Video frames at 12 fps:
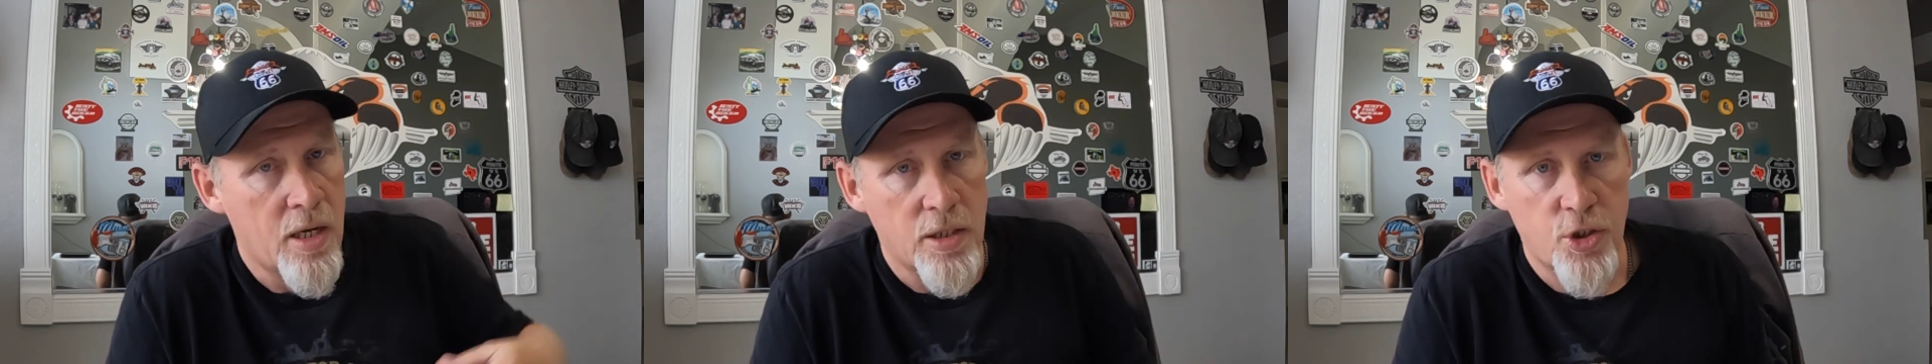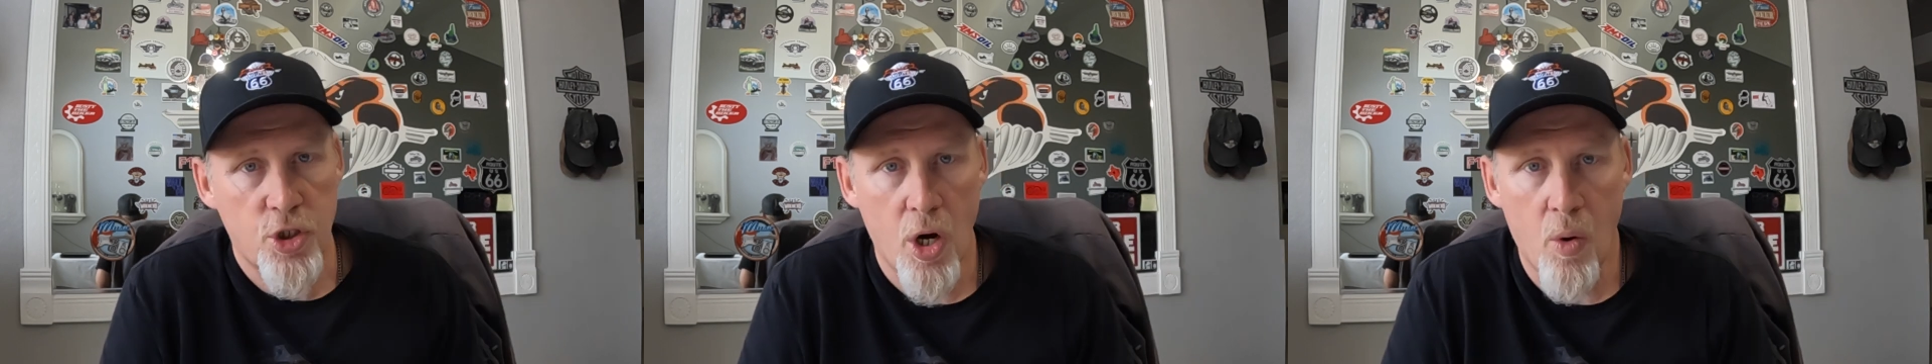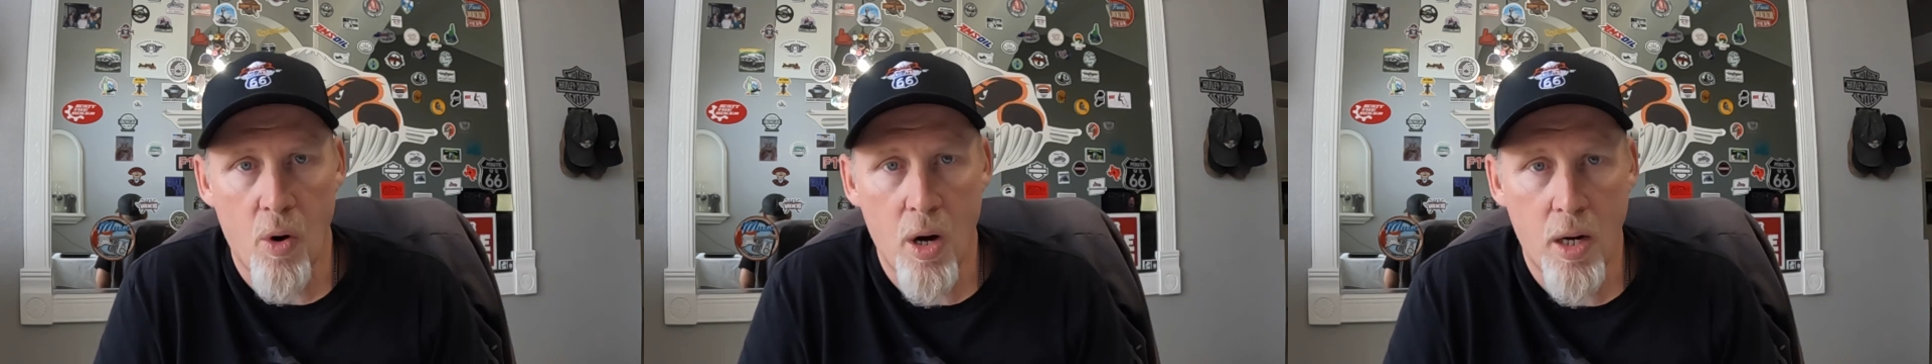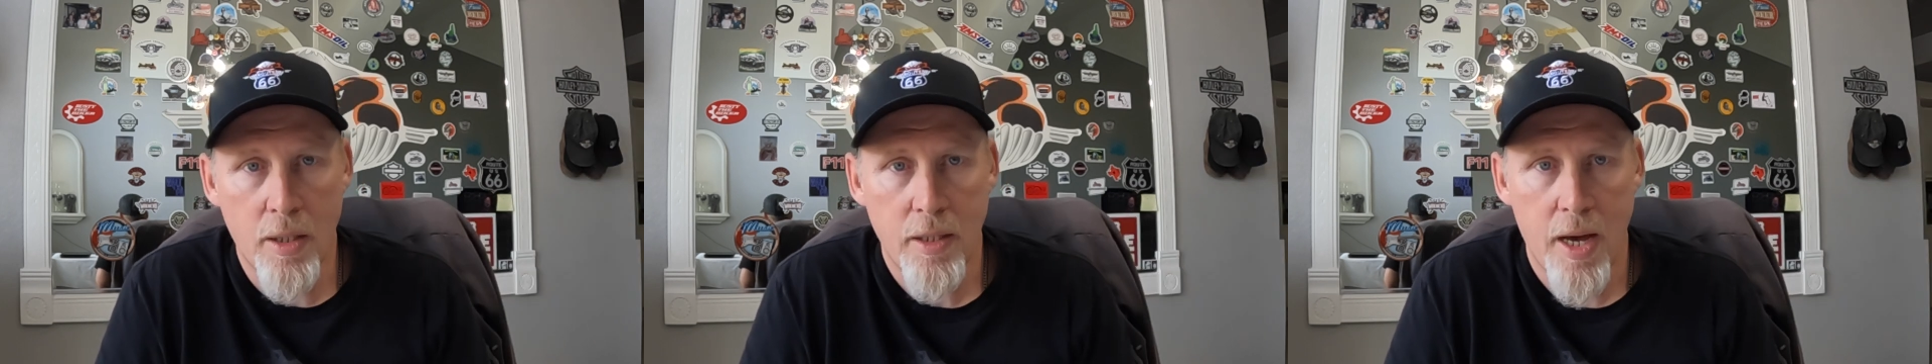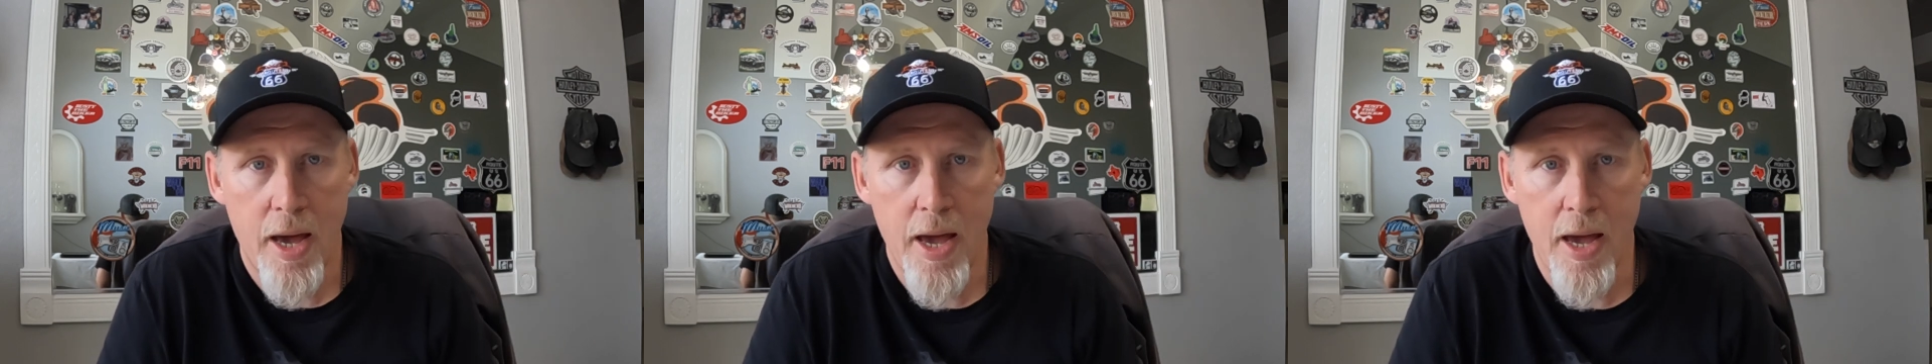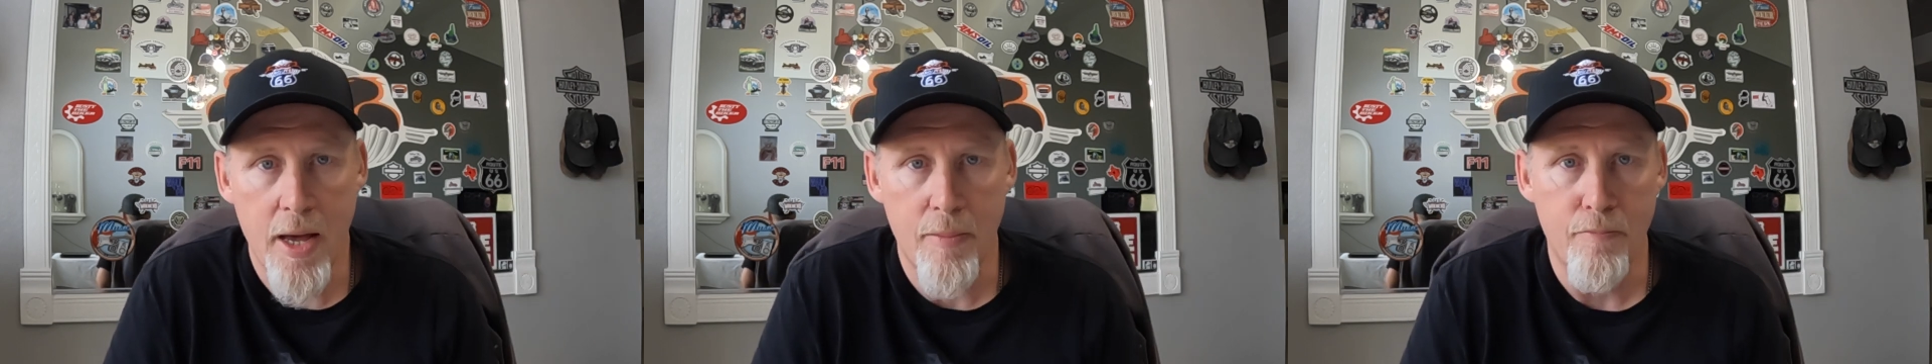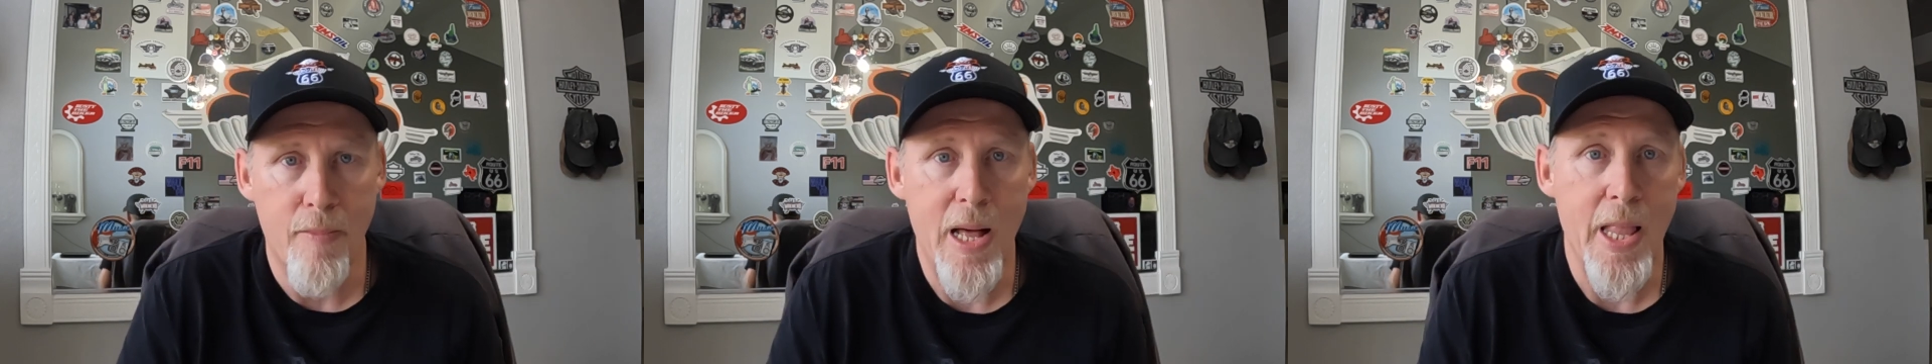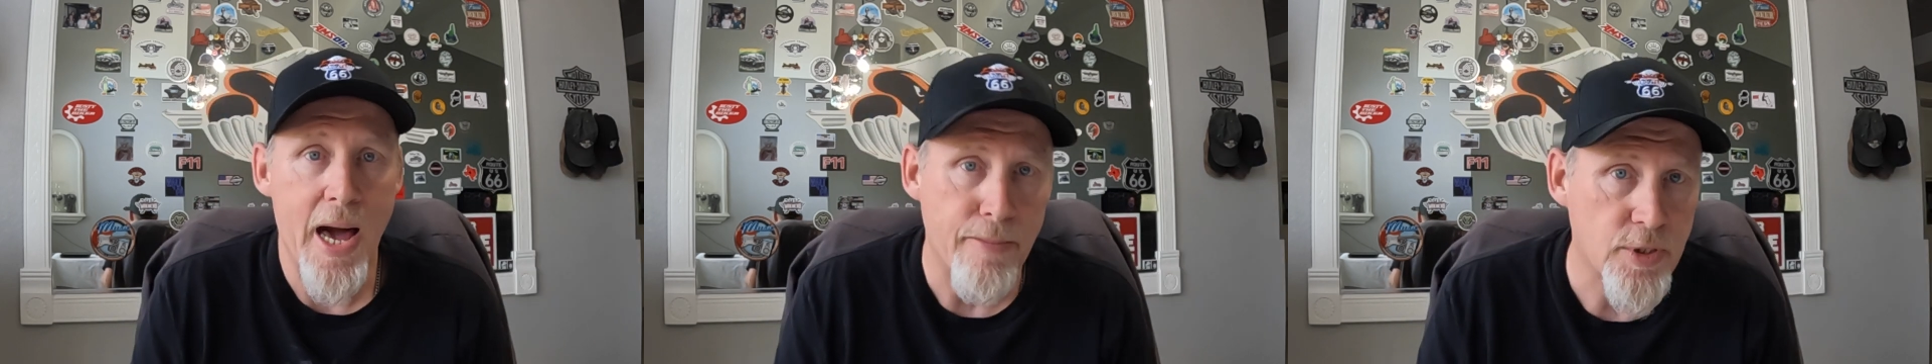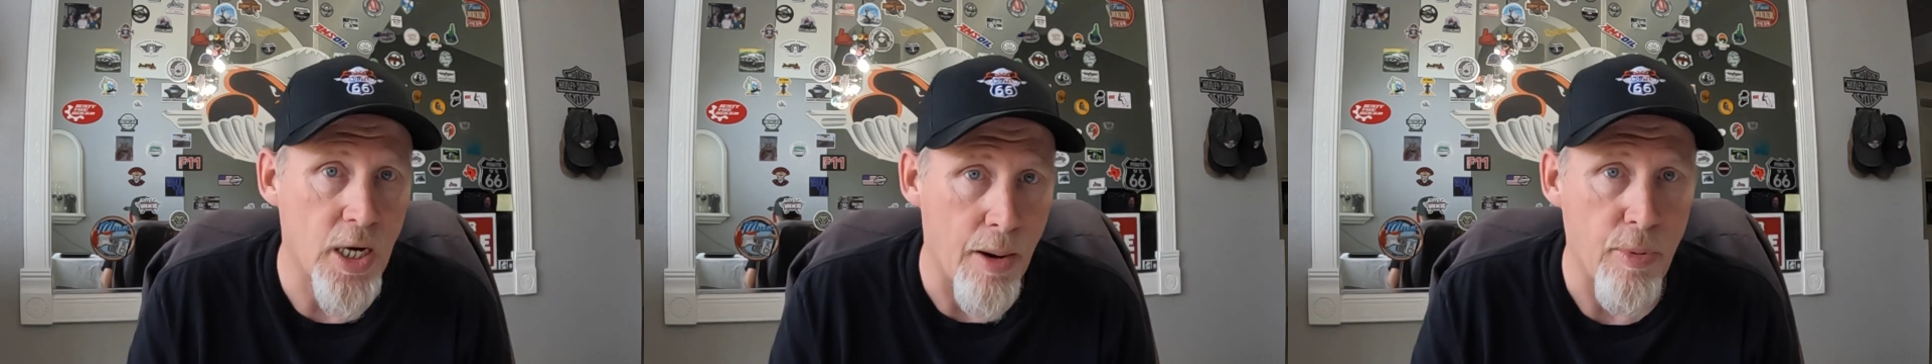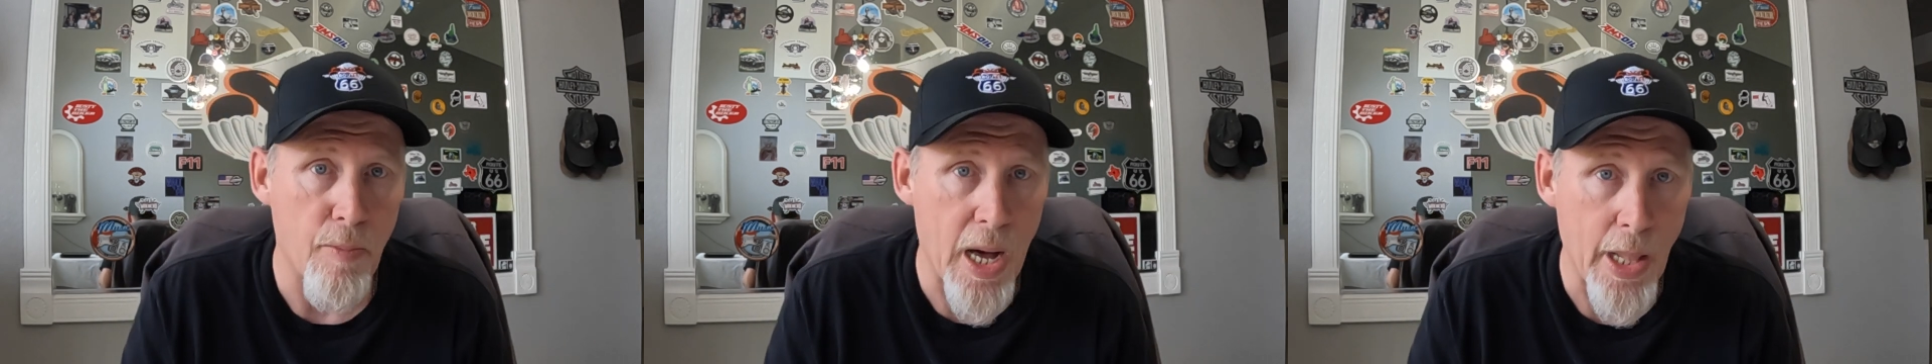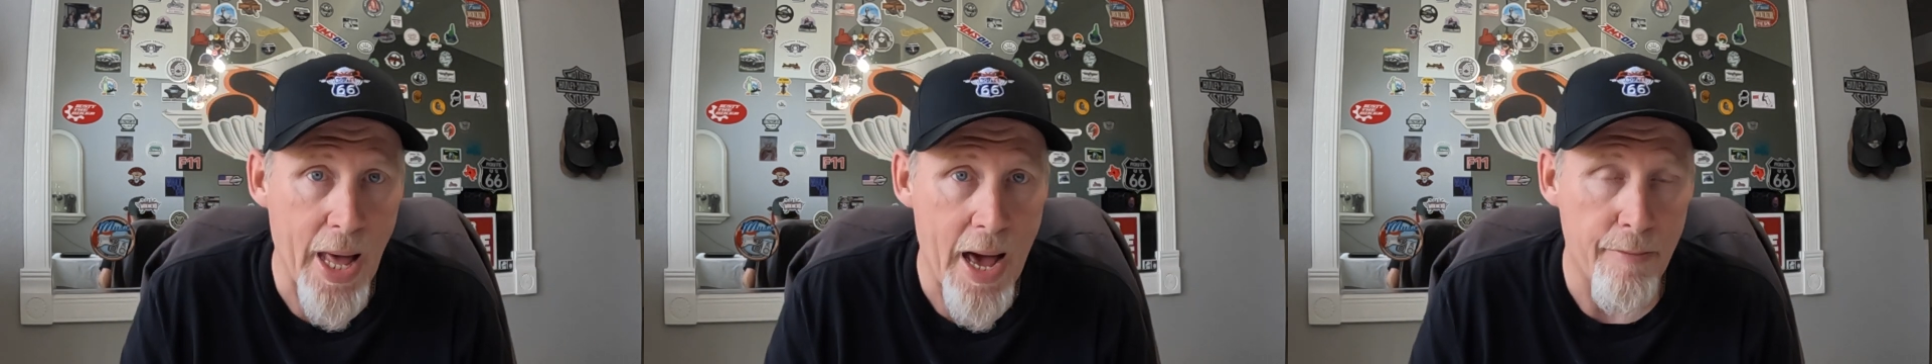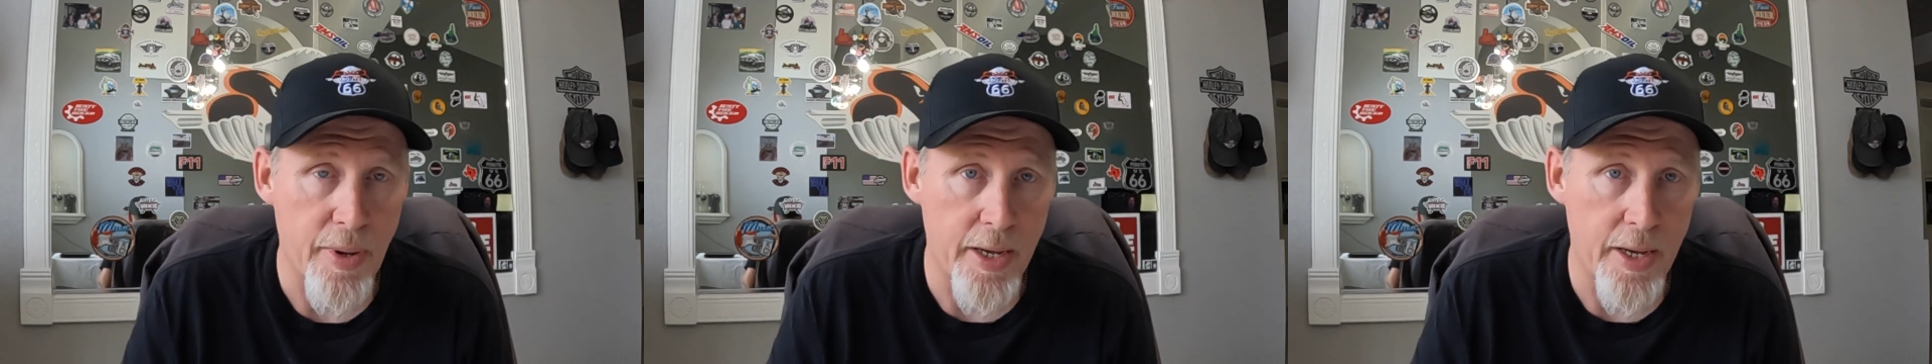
show on and my laptop in my lap